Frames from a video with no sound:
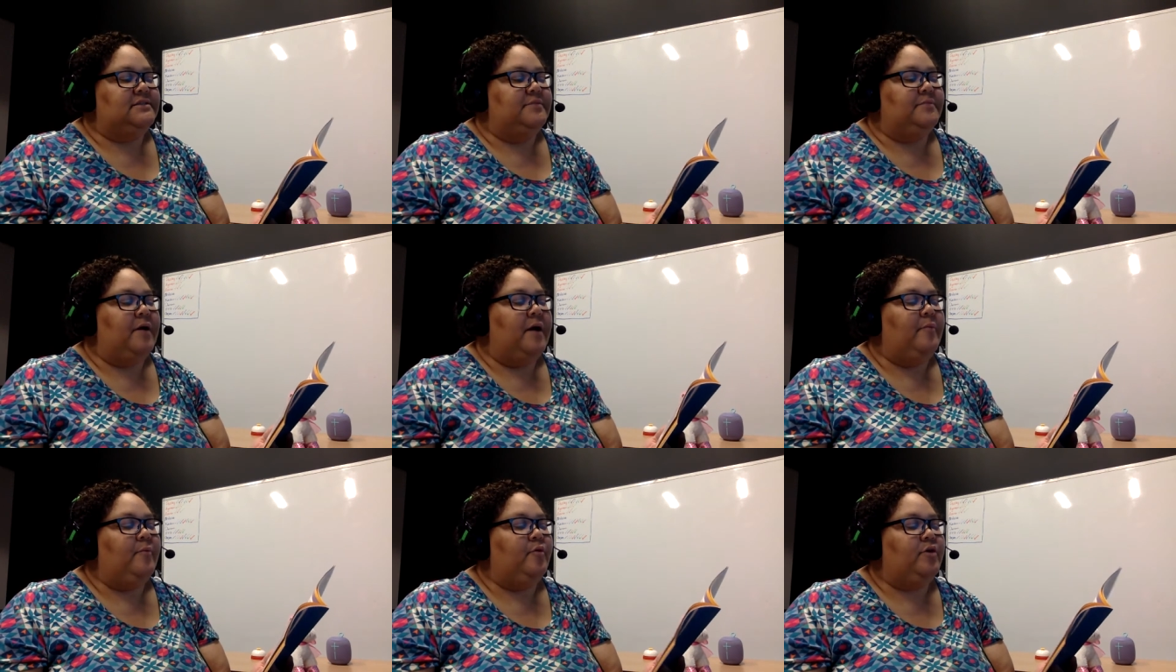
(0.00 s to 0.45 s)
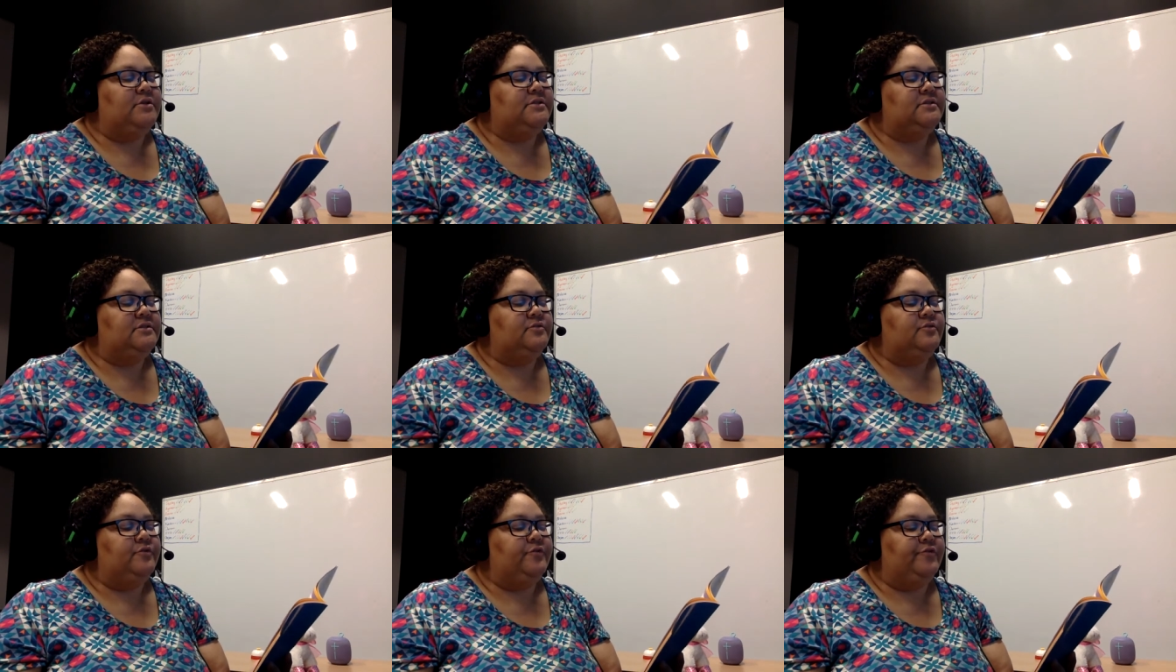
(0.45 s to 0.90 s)
the popcorn's
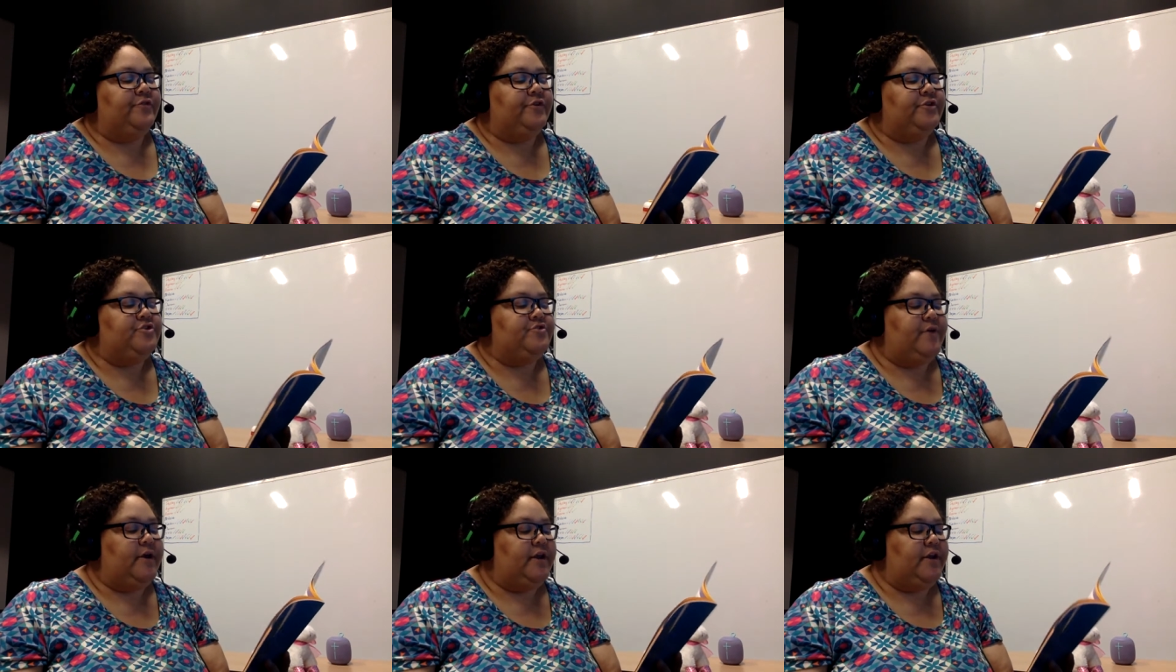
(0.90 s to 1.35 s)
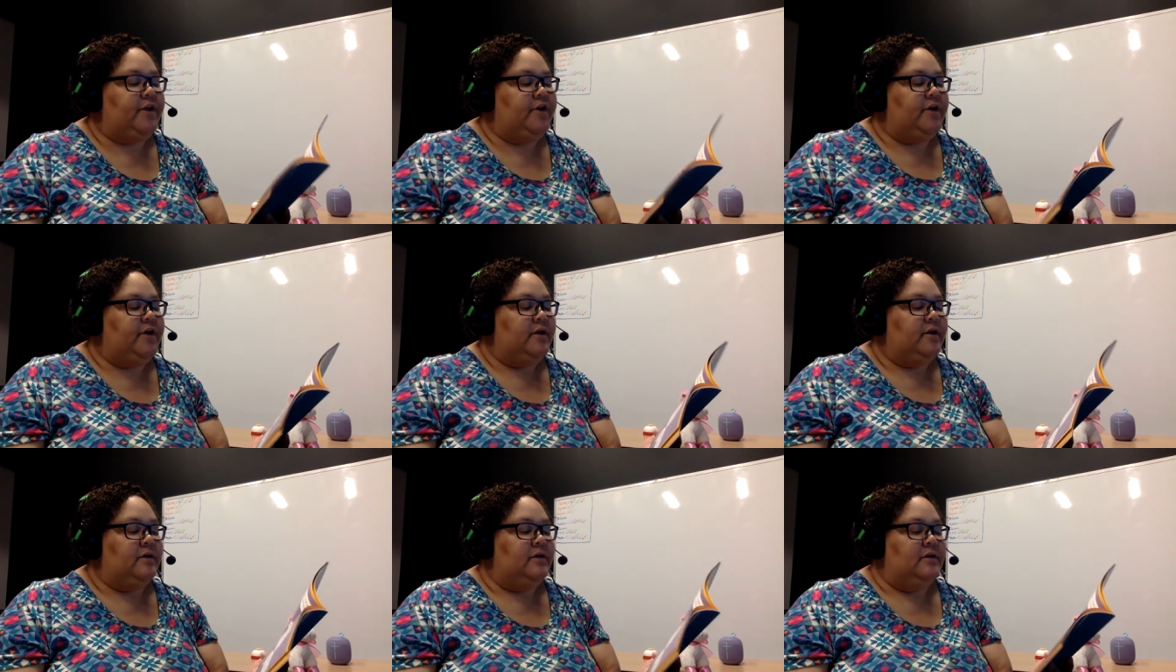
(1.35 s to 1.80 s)
in the
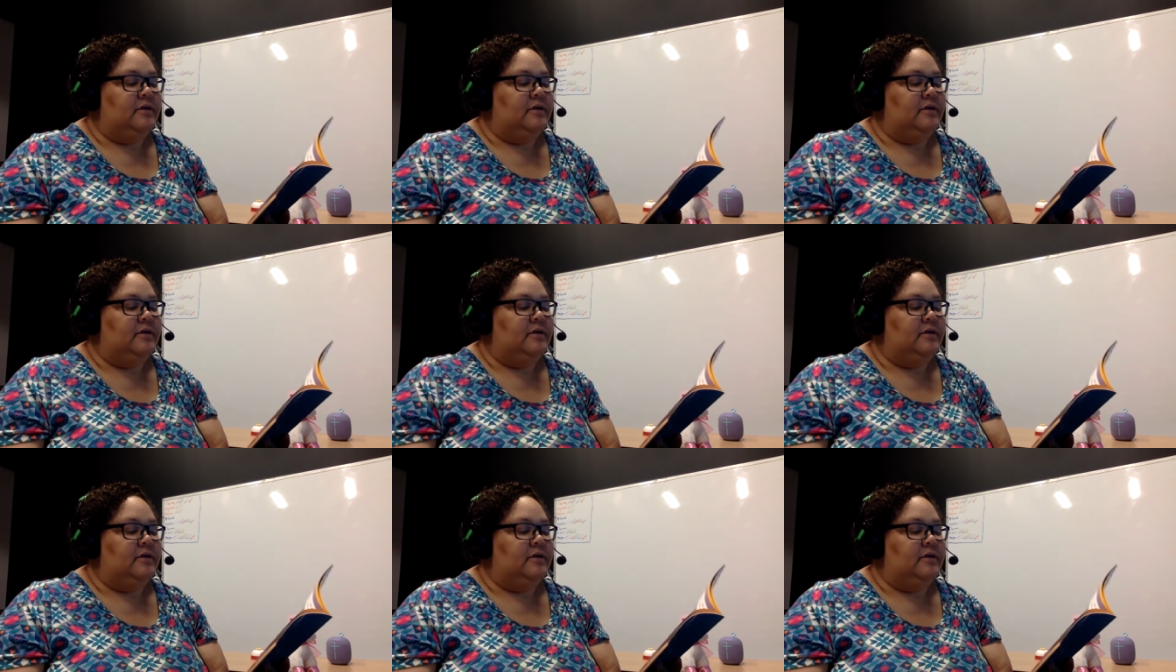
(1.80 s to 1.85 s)
refrigerator.